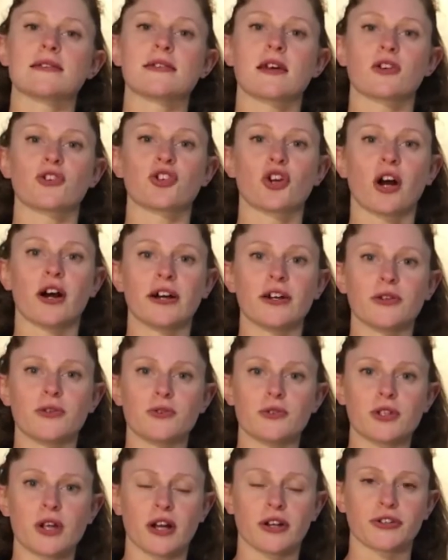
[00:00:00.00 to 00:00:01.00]
a
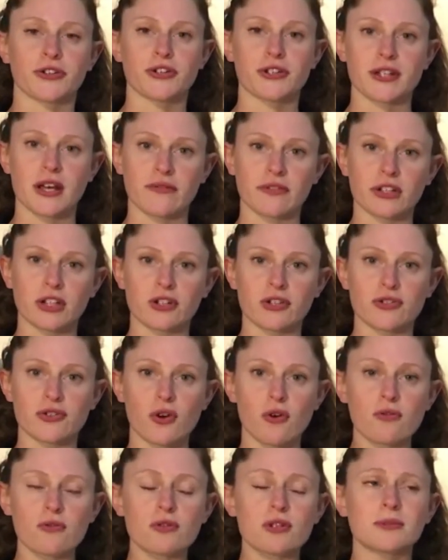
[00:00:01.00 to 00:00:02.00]
child under 7 years
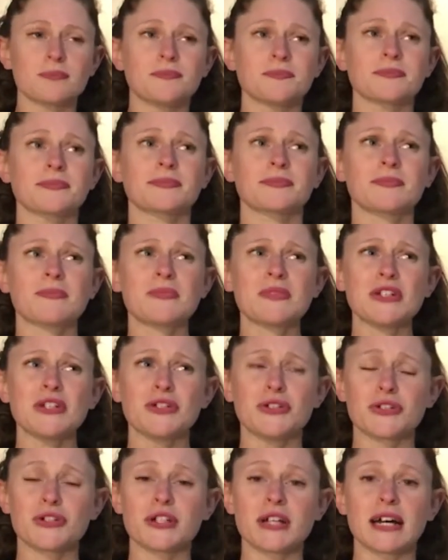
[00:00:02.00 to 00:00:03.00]
old.
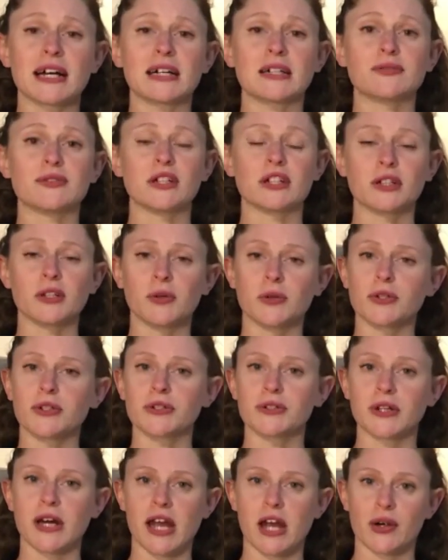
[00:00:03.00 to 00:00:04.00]
You could have a
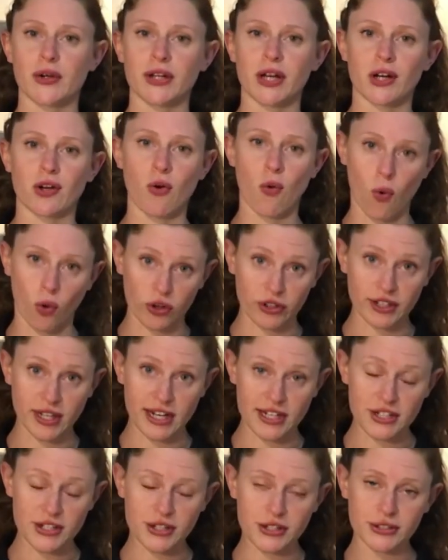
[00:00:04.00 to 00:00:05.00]
local area
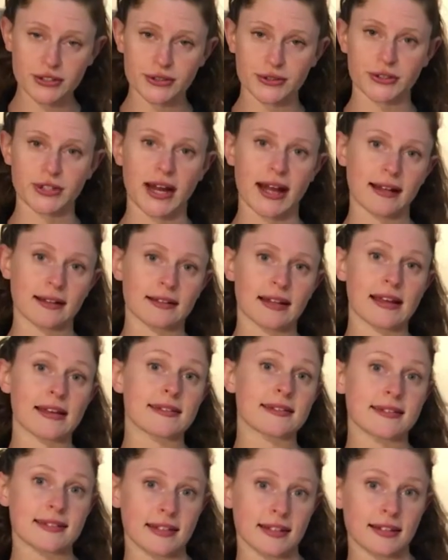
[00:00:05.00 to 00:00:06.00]
coordinator or
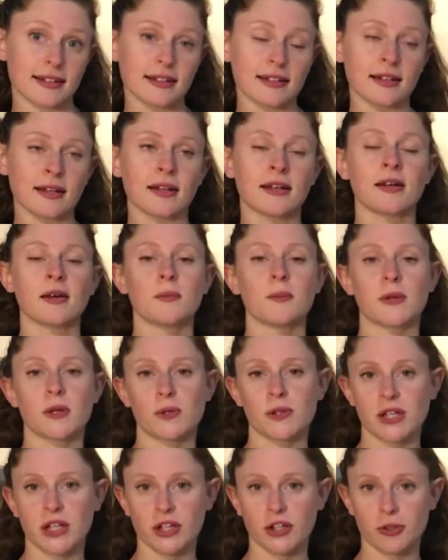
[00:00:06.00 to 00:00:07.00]
LAC
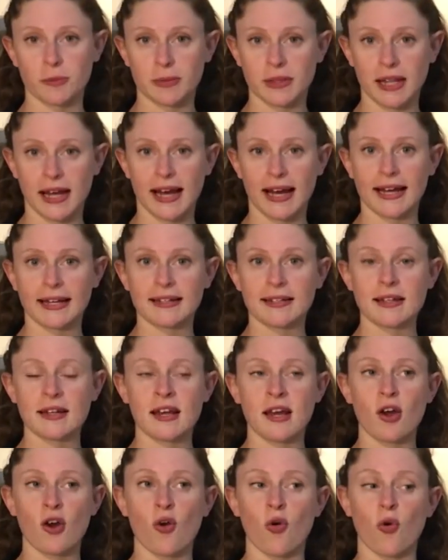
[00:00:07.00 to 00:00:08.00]
building your plan,
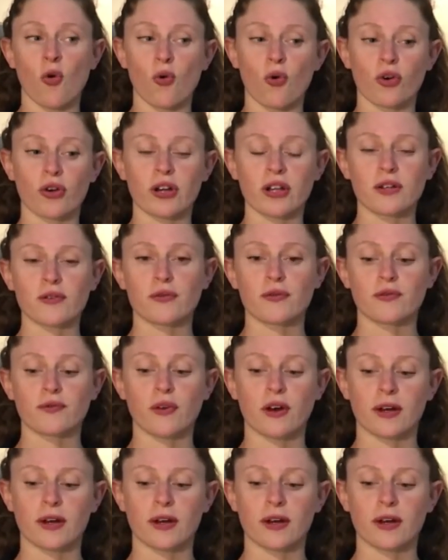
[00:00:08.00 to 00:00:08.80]
or if